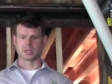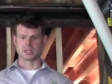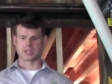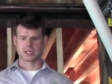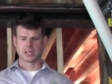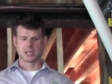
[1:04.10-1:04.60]

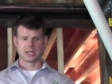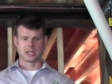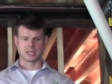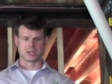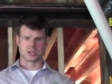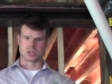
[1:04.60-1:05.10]
is,
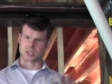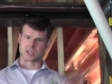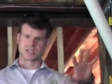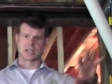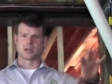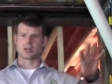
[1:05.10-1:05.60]
is just a
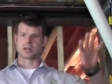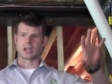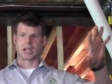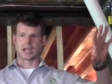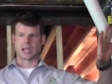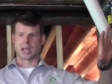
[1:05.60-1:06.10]
standard
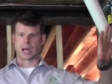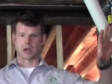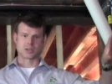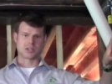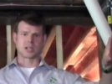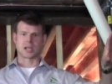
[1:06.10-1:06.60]

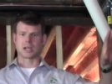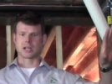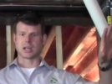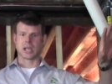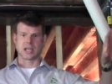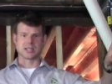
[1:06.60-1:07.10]

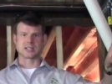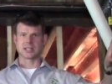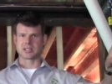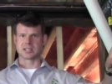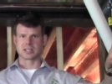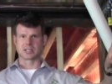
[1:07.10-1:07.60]
outside
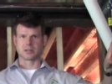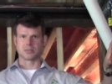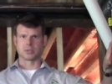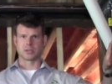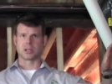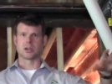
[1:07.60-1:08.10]
AC
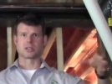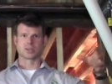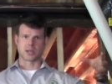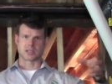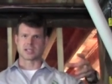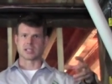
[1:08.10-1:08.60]
system that
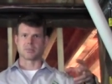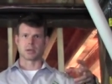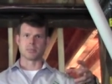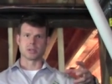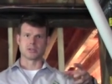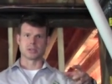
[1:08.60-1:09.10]
also has a heat
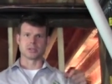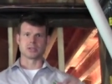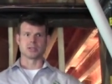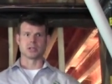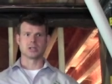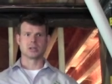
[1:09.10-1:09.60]
pump built
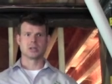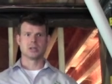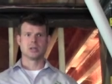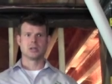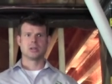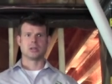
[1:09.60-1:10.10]
into it.
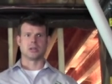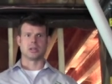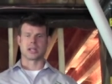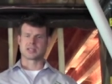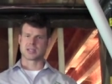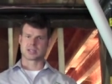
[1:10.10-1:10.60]

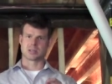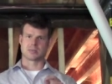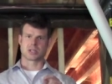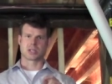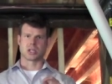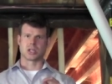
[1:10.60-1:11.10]
Uh, that
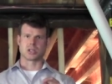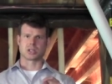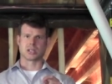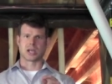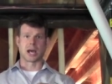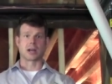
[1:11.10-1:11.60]
system
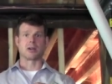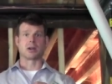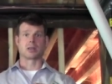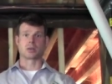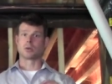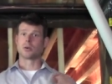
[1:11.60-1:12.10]
exchanges the hot air
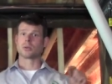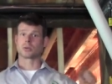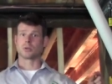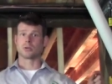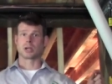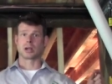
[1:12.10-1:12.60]
out of the cold,
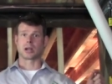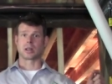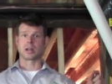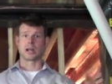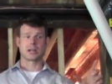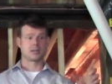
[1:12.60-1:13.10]
the cold air out
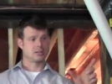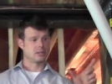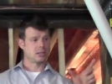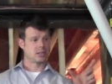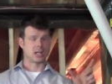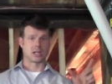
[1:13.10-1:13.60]
of the hot,
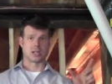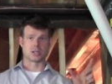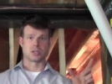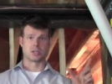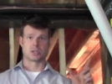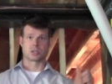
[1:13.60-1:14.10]

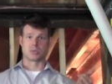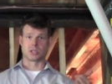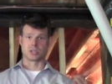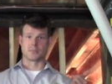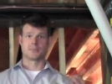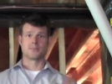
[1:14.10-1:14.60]
and
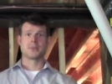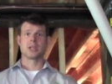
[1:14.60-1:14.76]
switches them.